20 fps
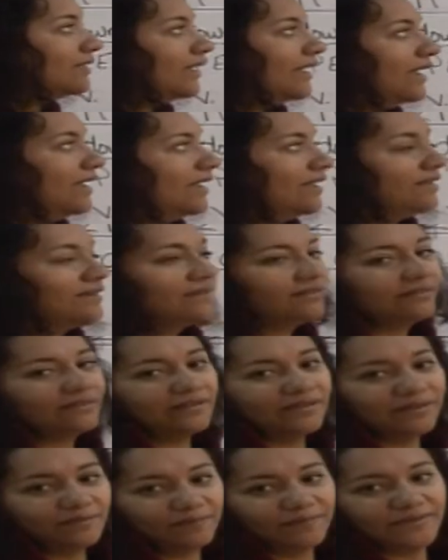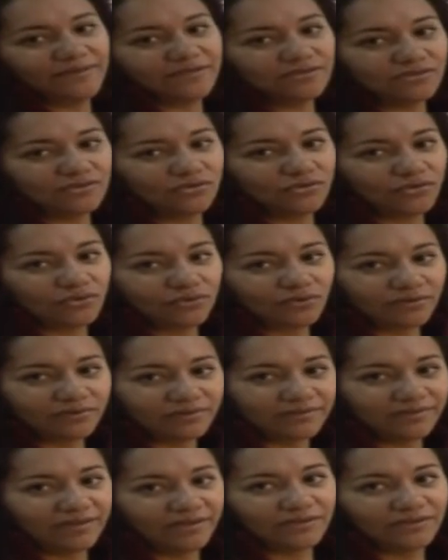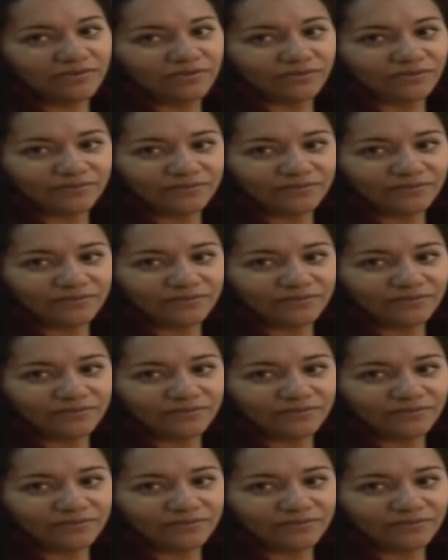and God bless you all. Thank you.